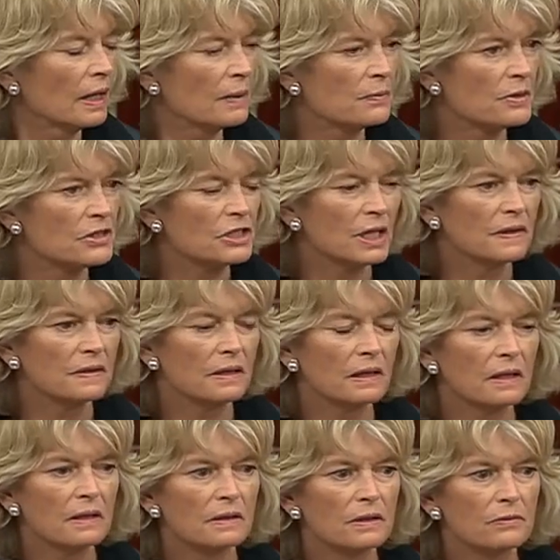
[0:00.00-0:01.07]
I appreciate
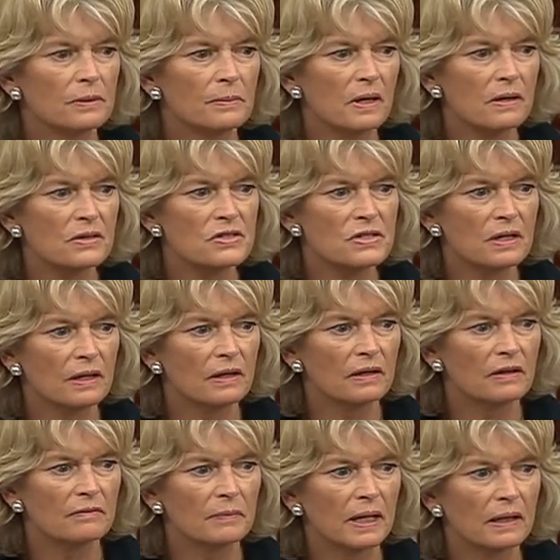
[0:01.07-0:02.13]
the remarks
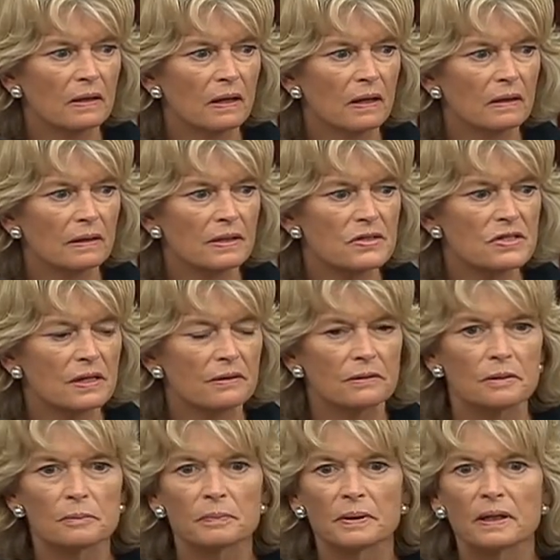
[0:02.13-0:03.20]
of my colleague,
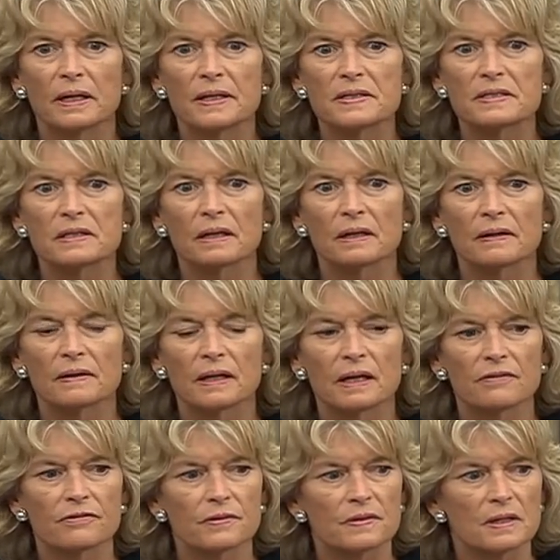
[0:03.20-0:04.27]
Senator Blunt, the
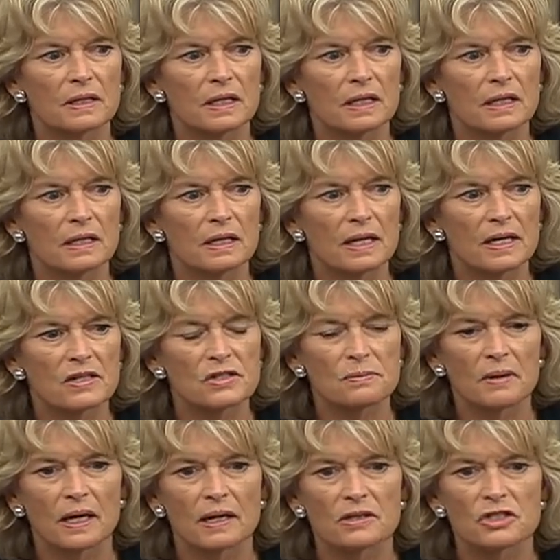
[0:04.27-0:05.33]
effort that he has
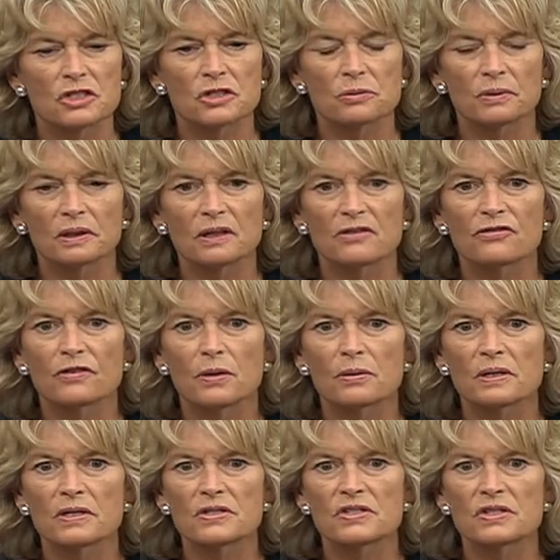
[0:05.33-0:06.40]
made to really
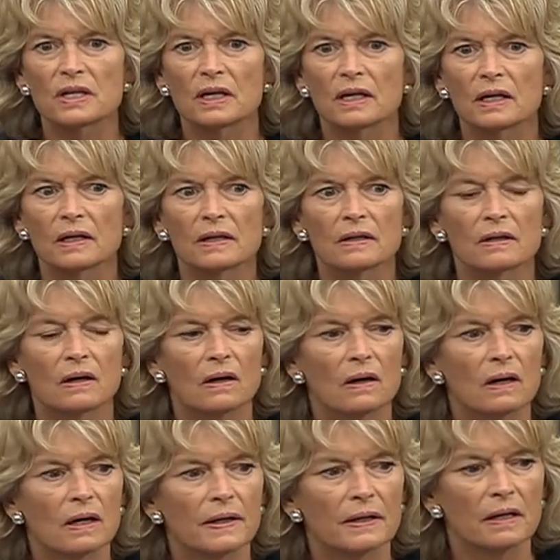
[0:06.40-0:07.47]
focus in
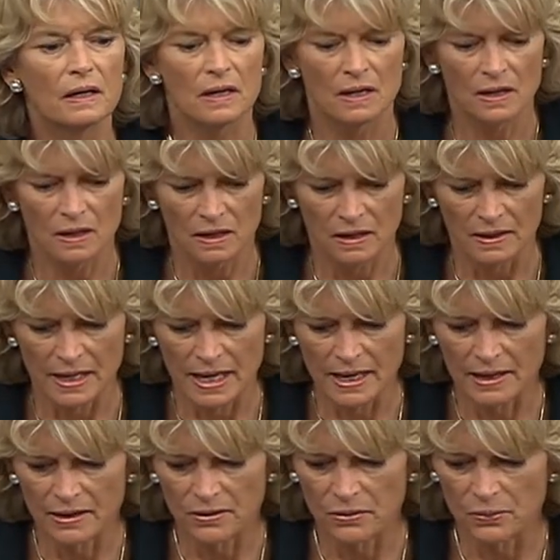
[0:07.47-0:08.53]
on
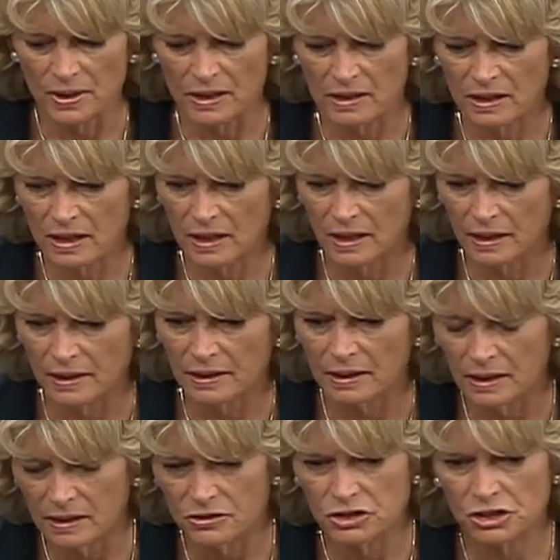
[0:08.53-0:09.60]
how we can
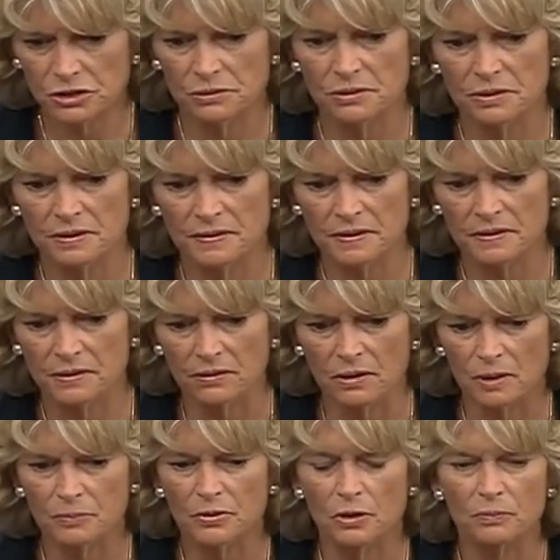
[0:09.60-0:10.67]
ensure that there are
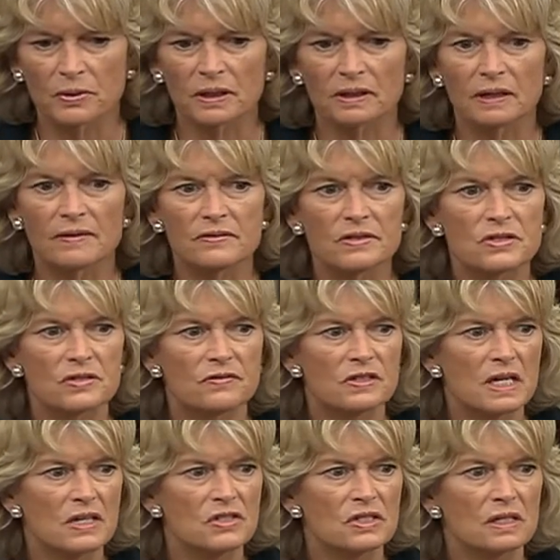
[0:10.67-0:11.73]
appropriate levels of
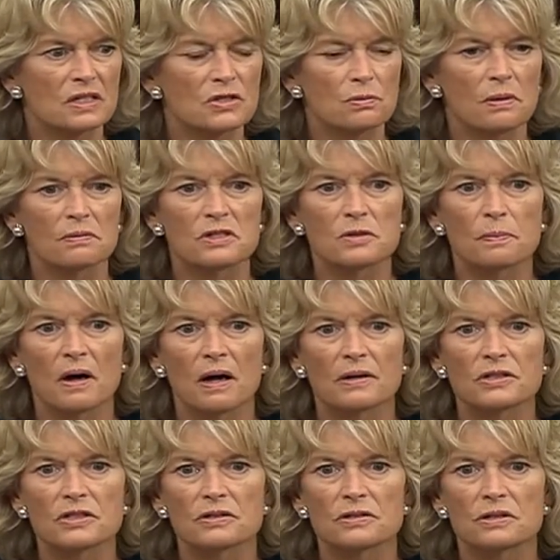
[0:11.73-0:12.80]
testing as we
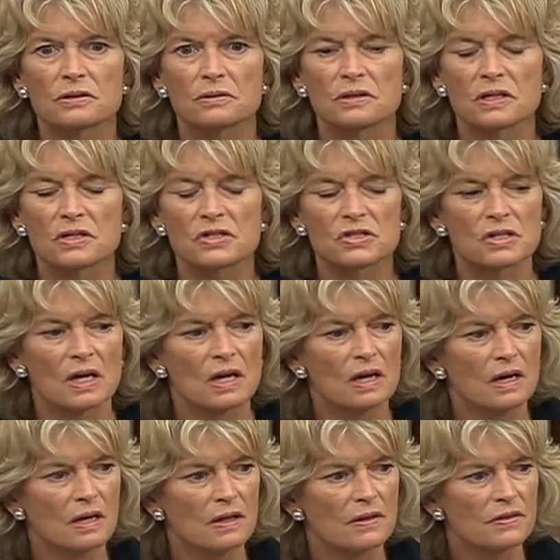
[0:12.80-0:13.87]
respond to
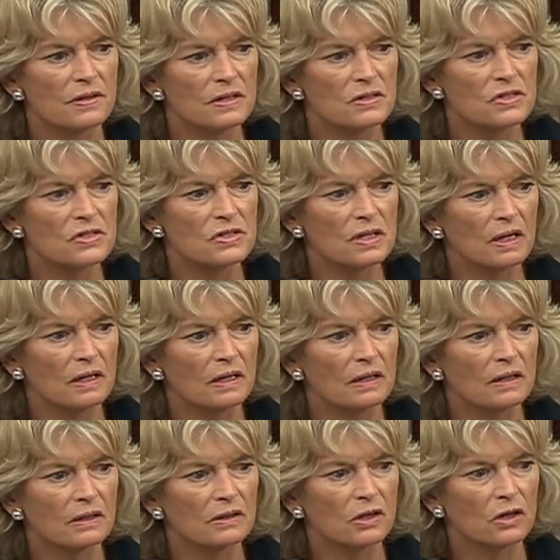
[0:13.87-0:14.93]
this
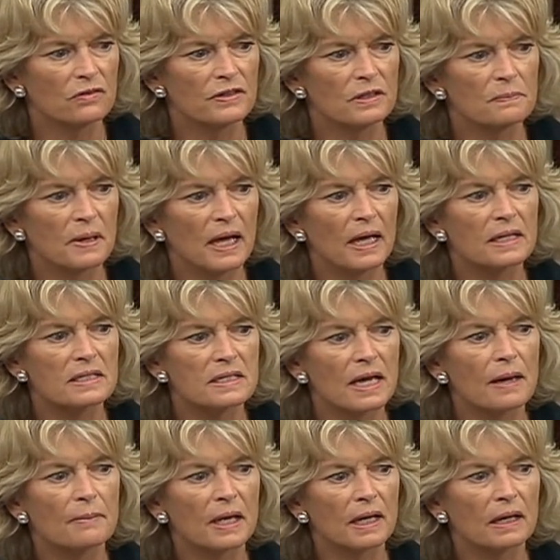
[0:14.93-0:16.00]
COVID
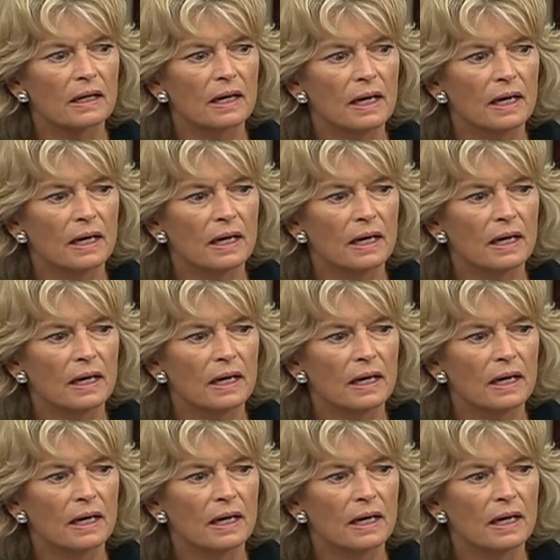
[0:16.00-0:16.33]
pandemic.